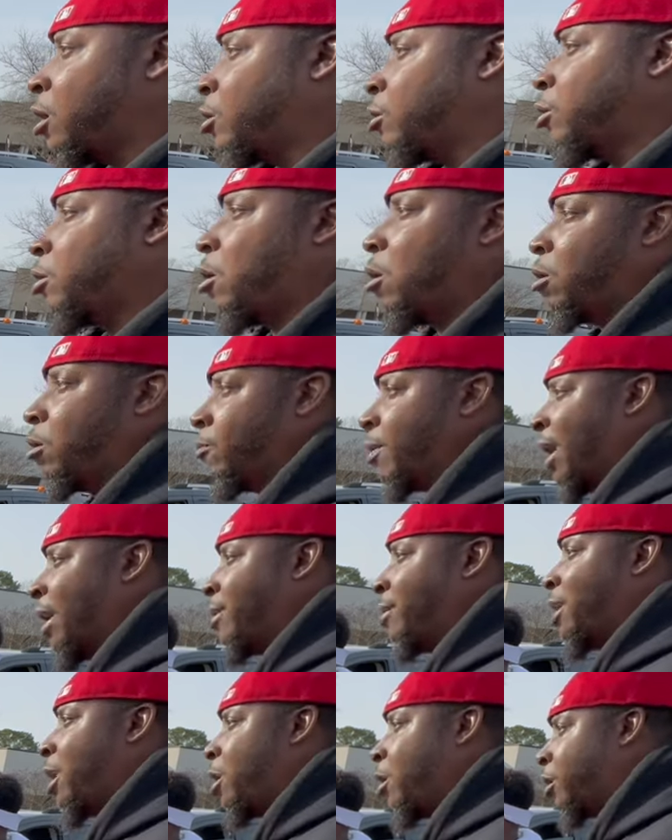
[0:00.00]
the law
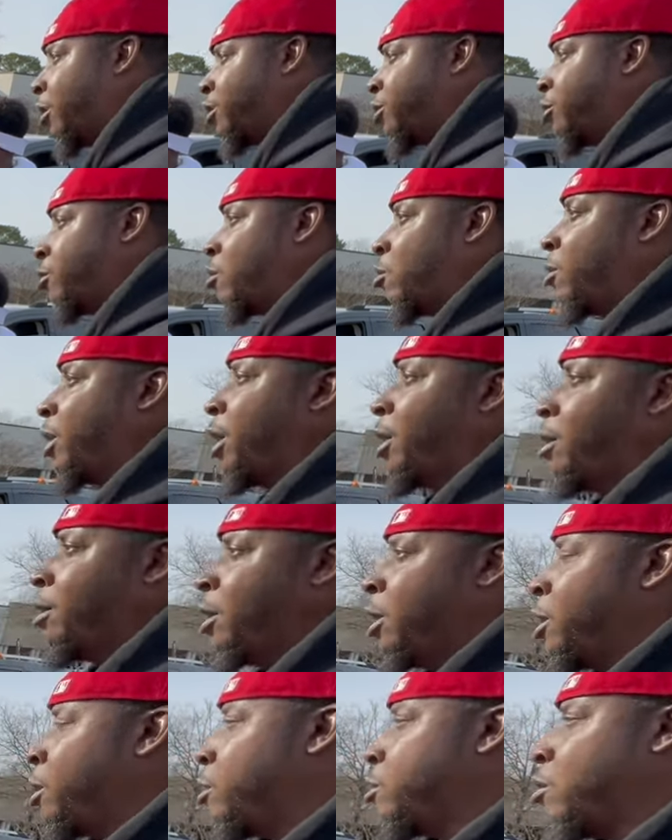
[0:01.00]
right now, because you
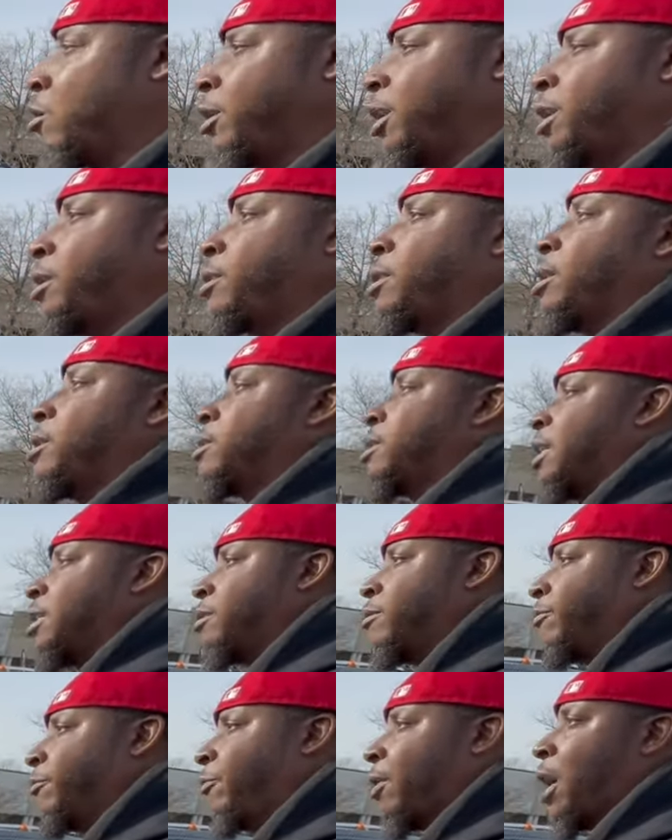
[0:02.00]
don't eat things that's
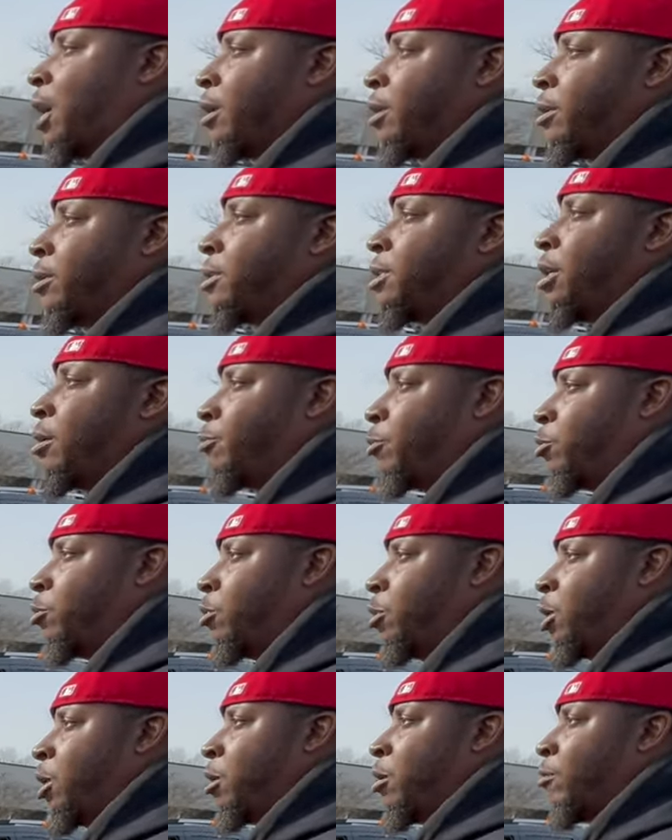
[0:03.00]
defiling your temple,
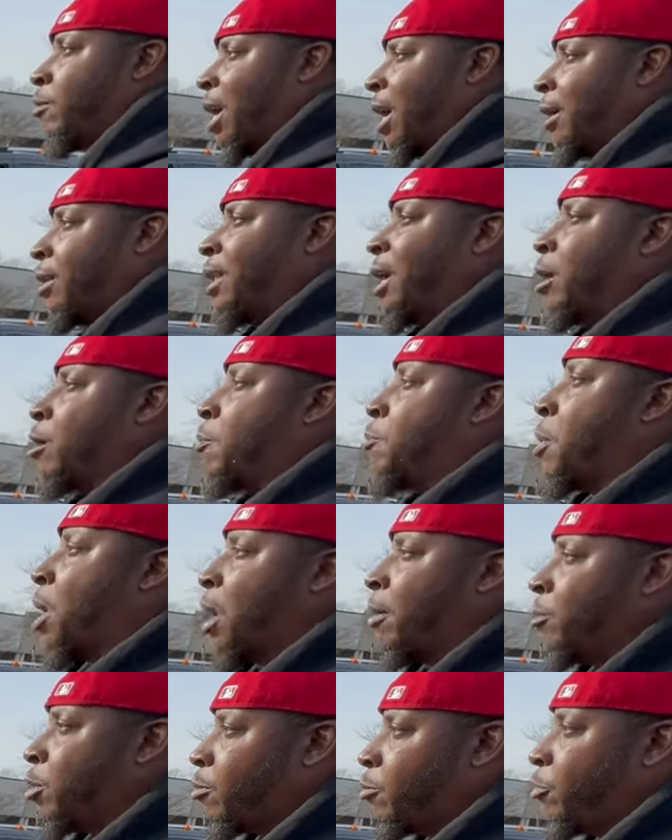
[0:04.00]
right? Like
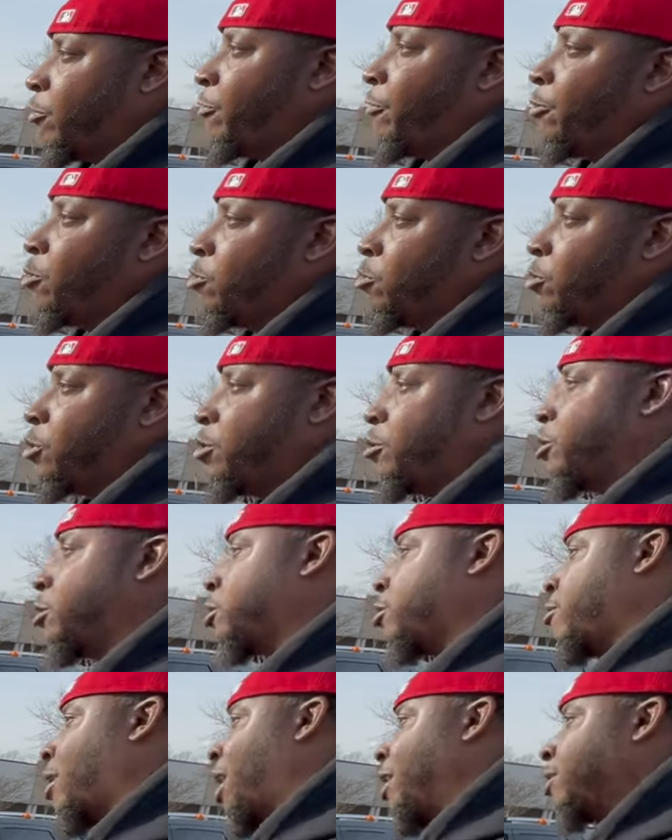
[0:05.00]
abominable foods. You can
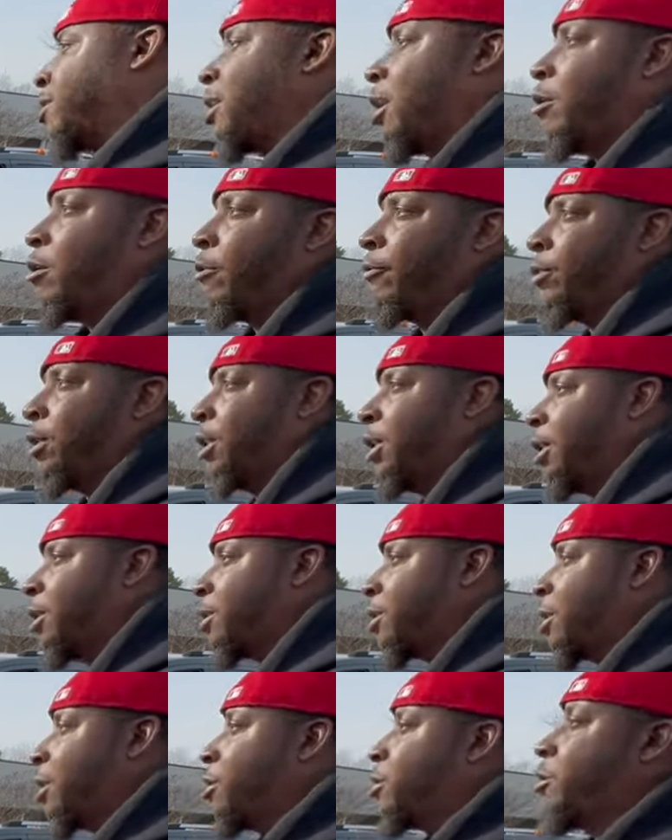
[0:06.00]
scratch that off the
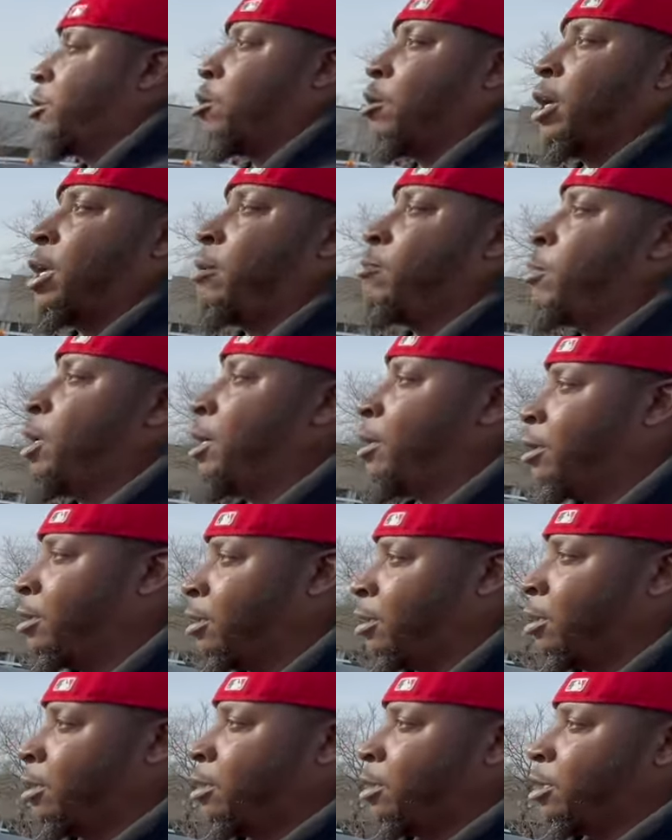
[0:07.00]
list because you don't eat meat.
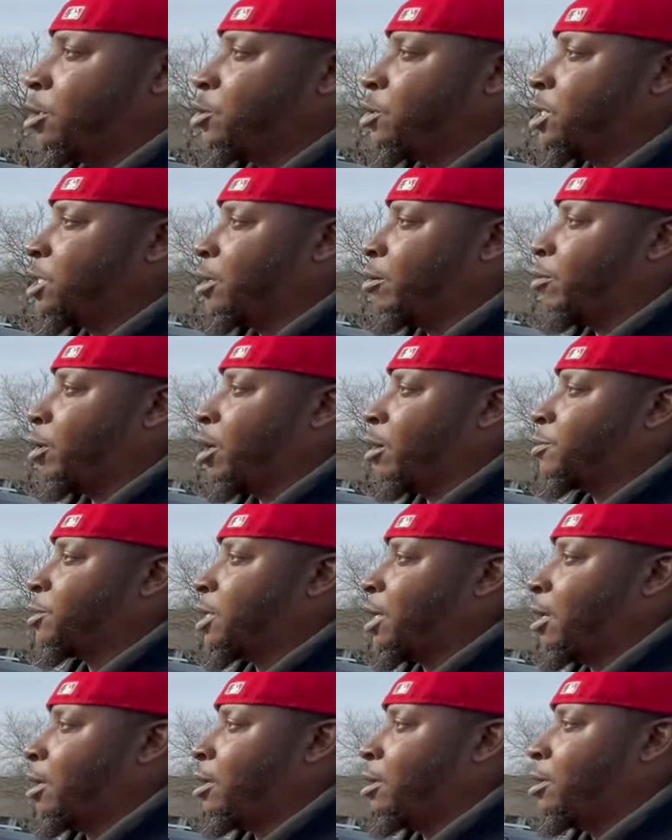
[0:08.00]
You see what I'm
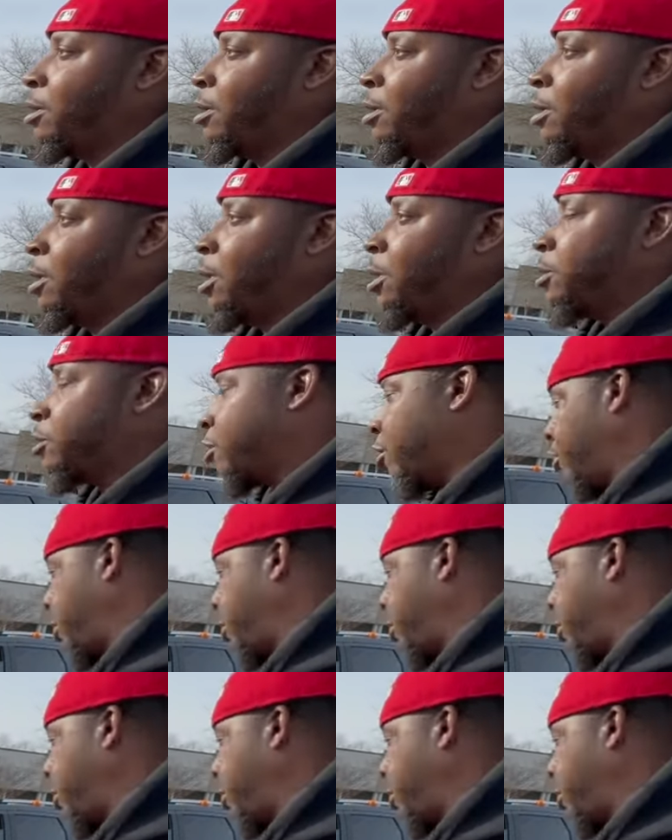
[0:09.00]
saying? So